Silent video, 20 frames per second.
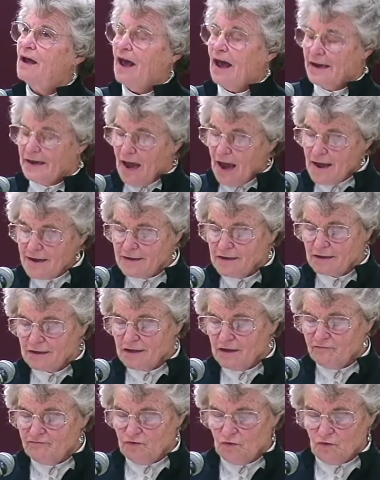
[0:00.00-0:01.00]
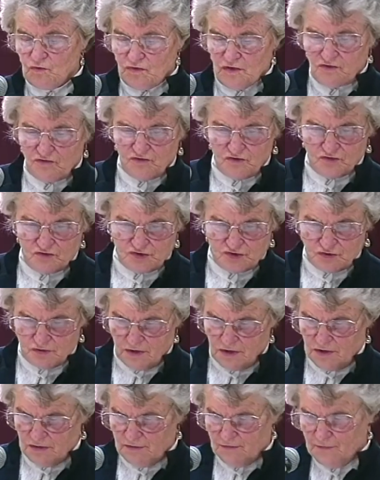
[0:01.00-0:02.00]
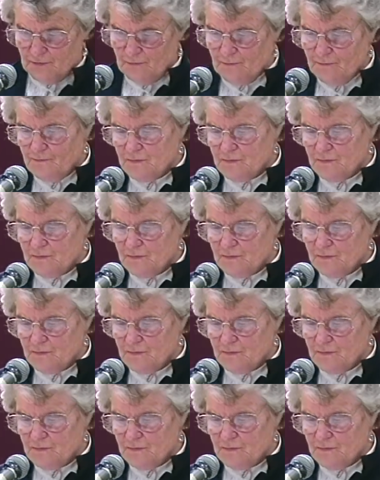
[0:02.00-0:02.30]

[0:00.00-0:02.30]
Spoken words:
and I can give this assurance.